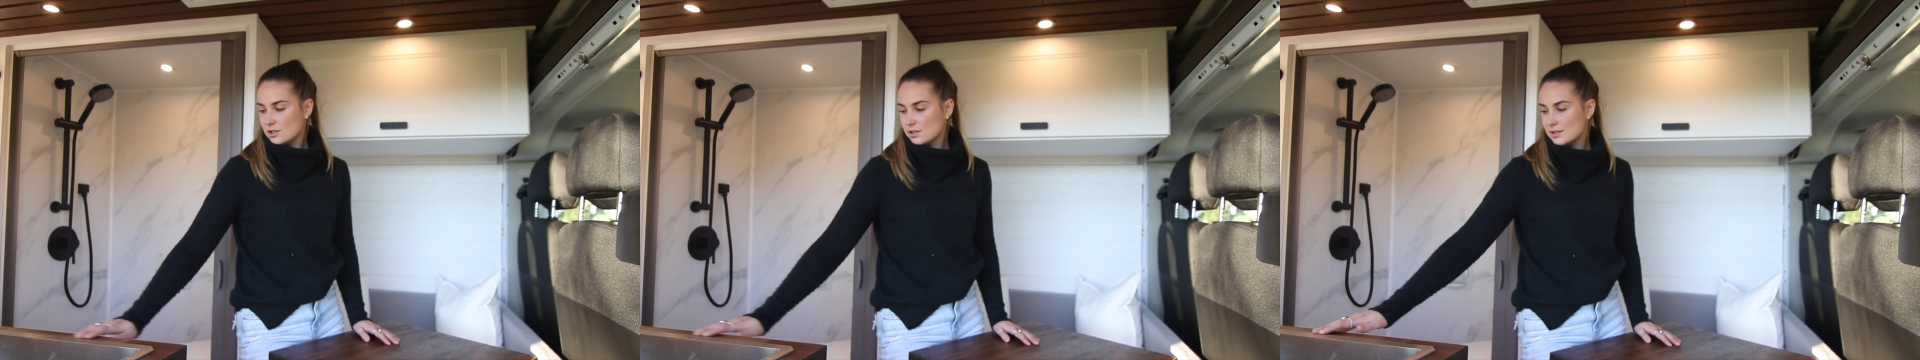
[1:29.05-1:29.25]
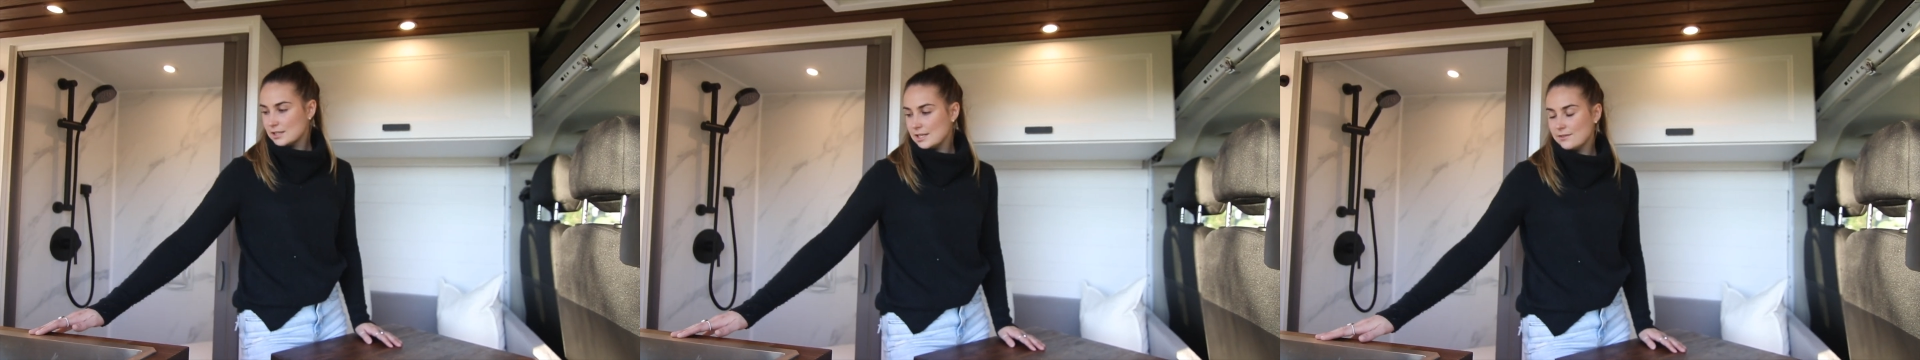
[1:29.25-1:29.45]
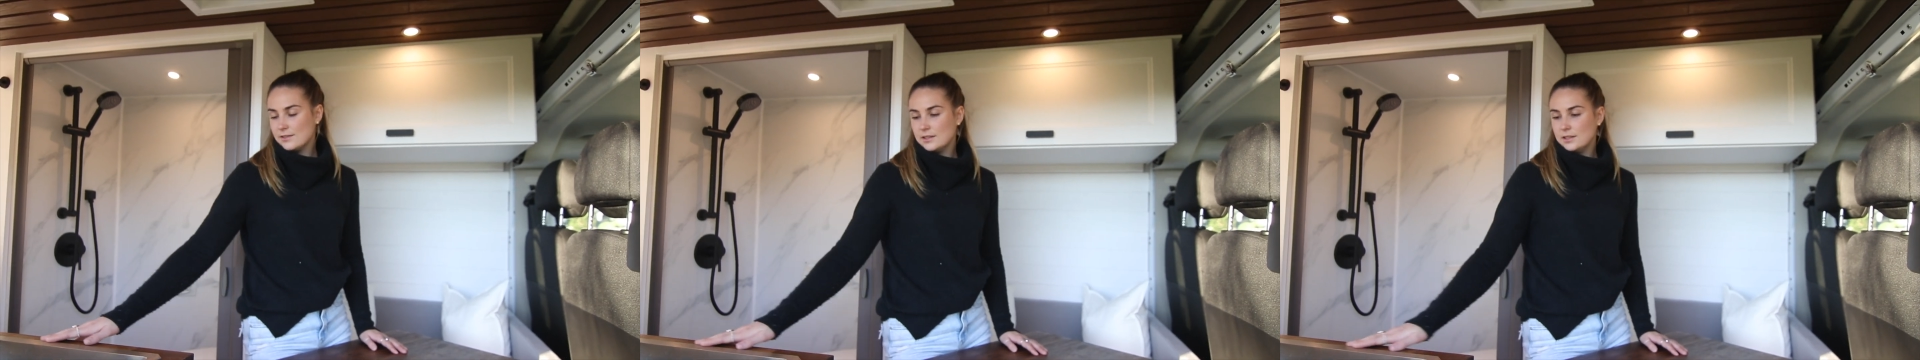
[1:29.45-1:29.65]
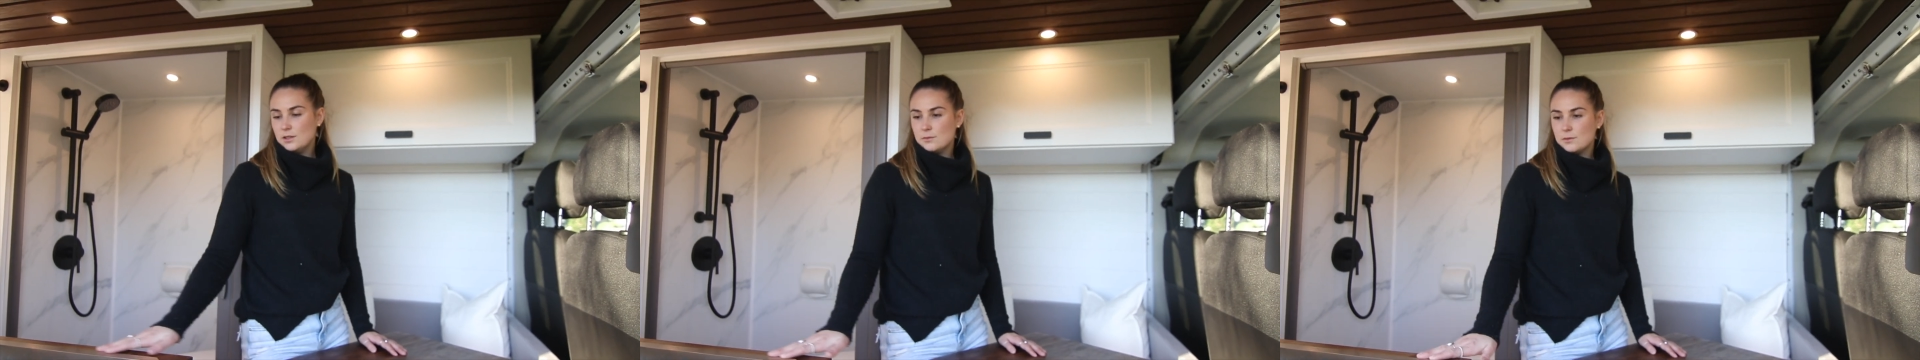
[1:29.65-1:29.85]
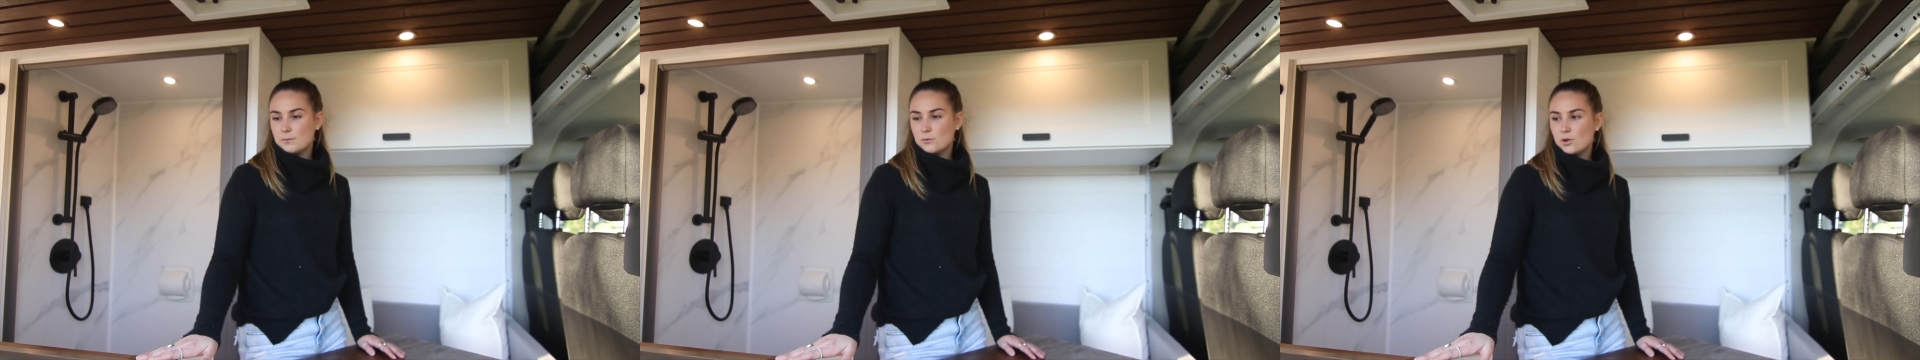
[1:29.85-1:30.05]
just to give it a
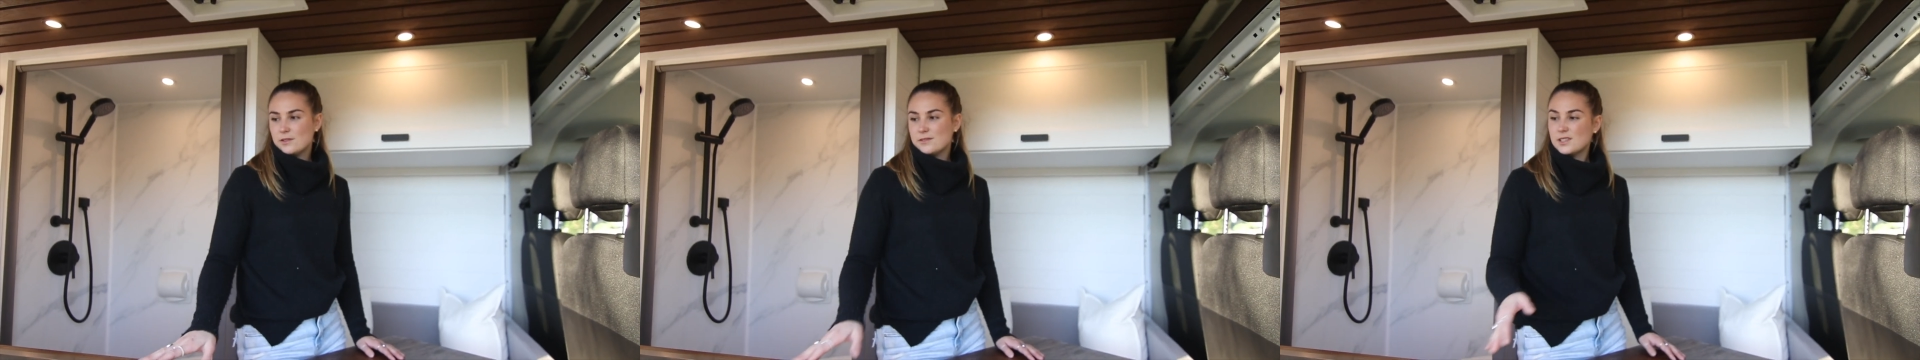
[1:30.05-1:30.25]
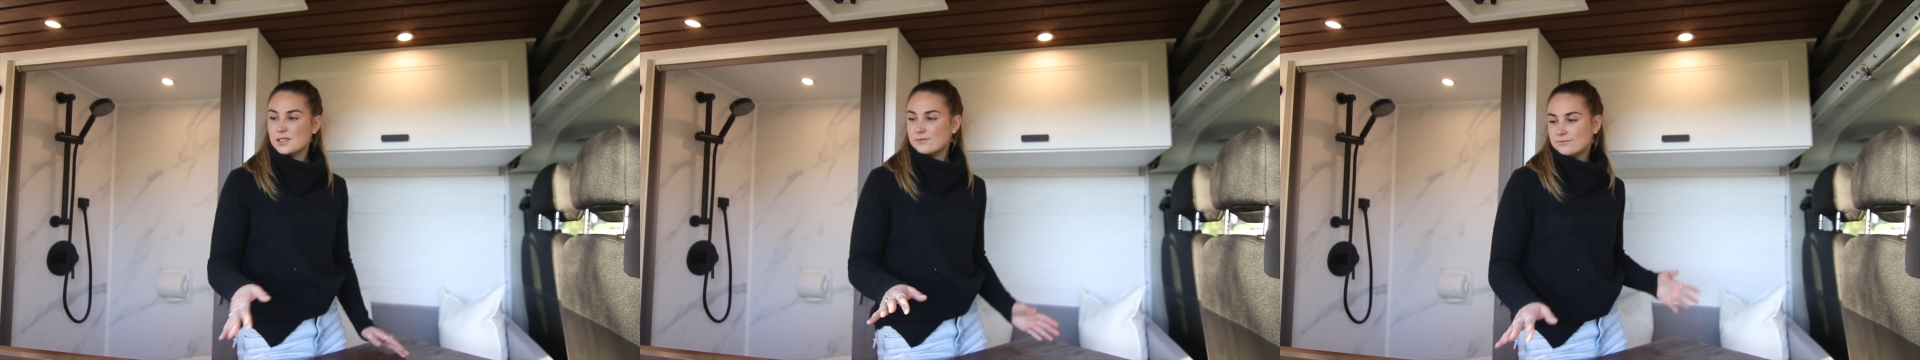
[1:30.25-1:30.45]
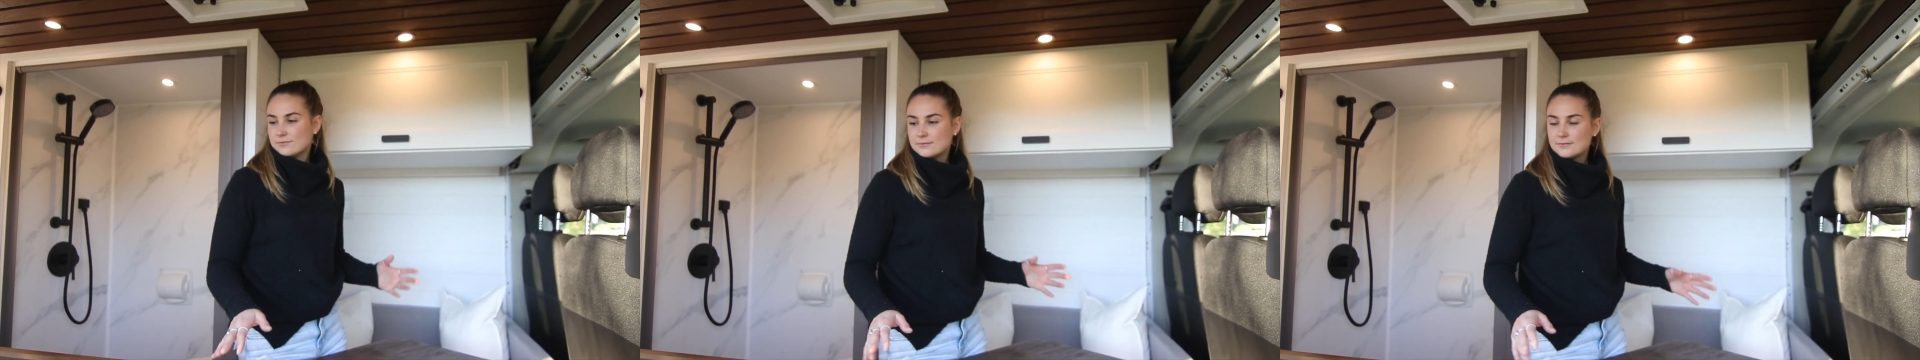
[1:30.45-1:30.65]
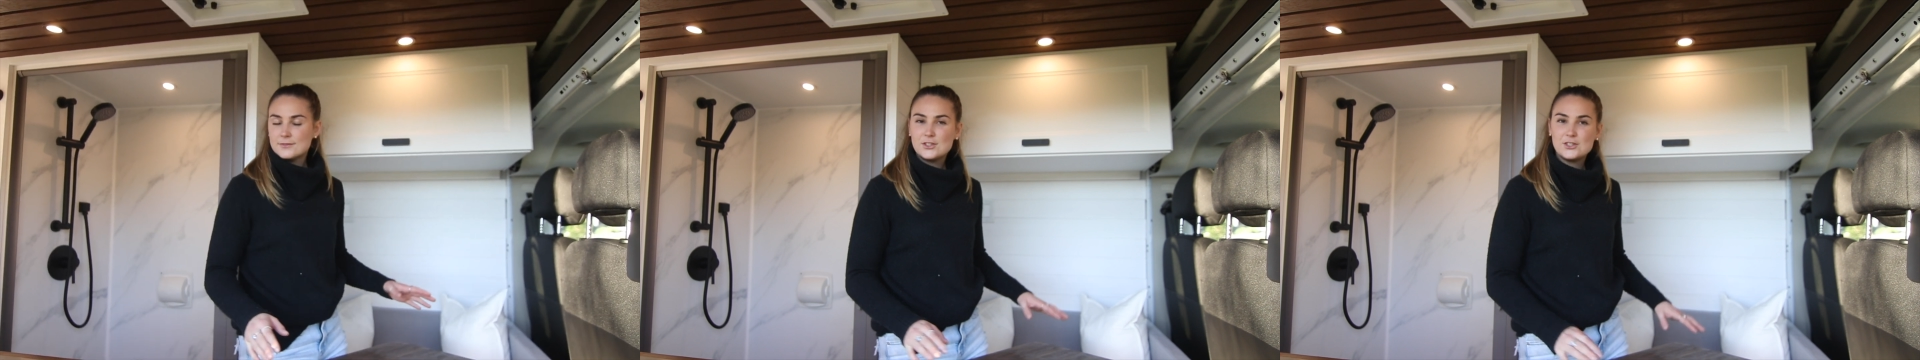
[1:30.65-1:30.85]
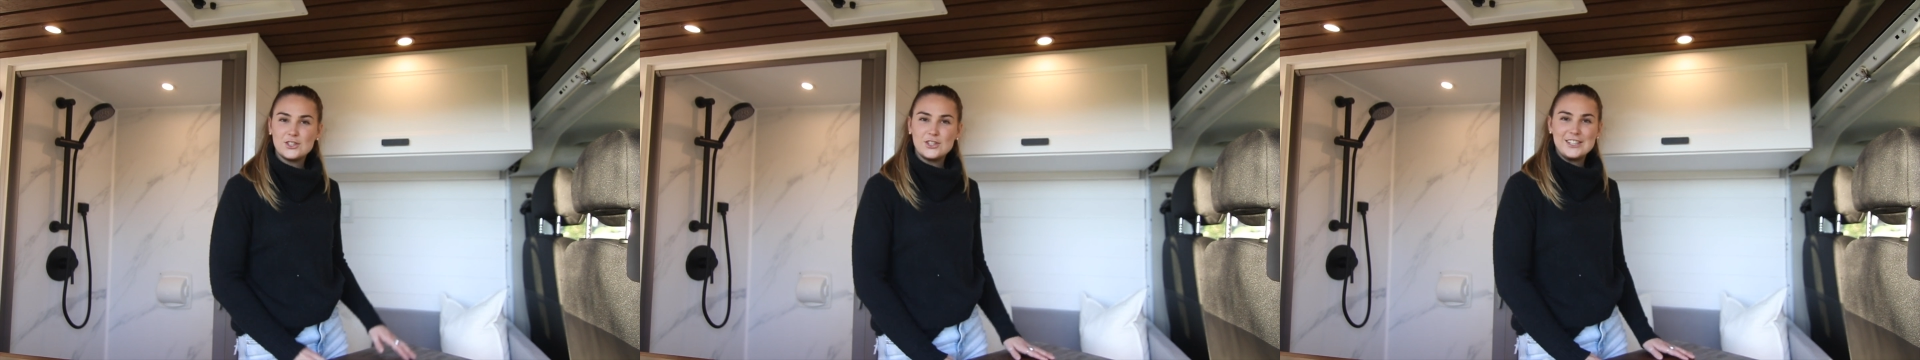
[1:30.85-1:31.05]
little bit more of a
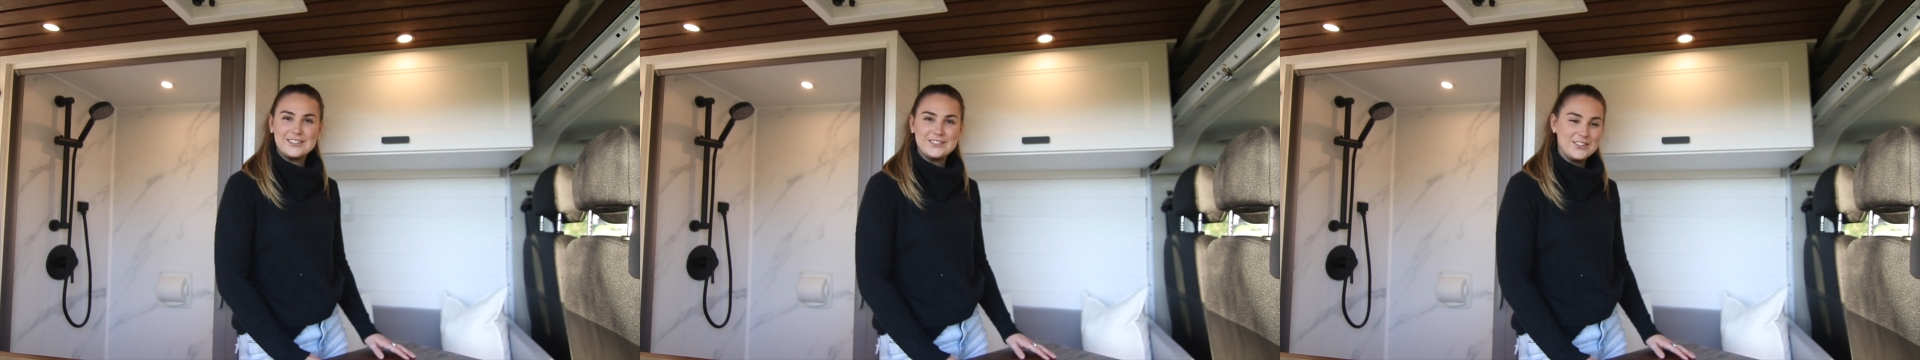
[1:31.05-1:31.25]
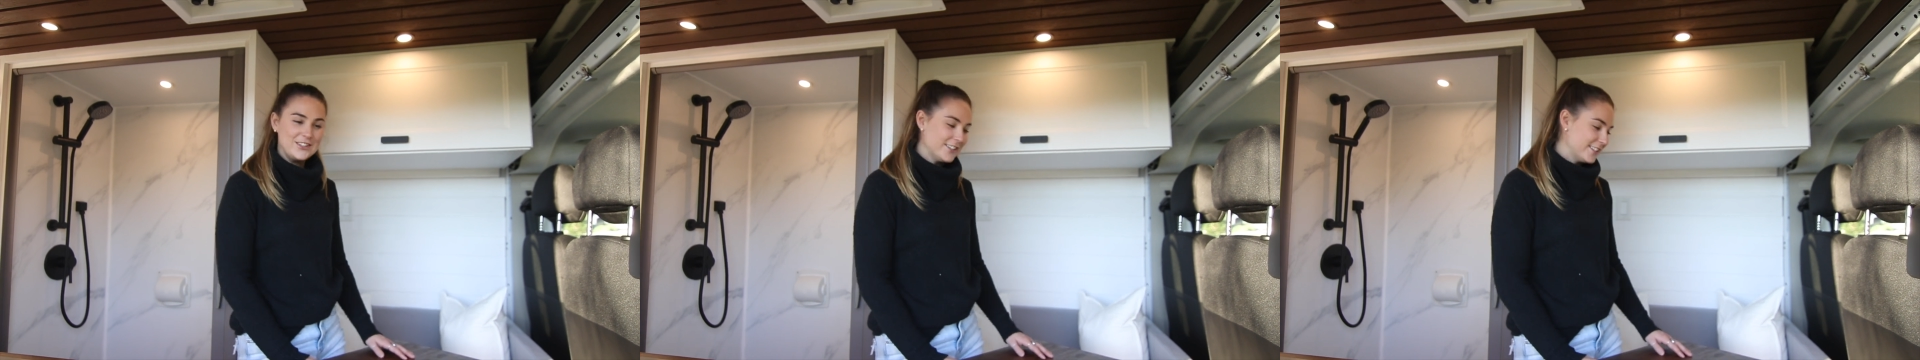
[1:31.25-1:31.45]
sturdier look.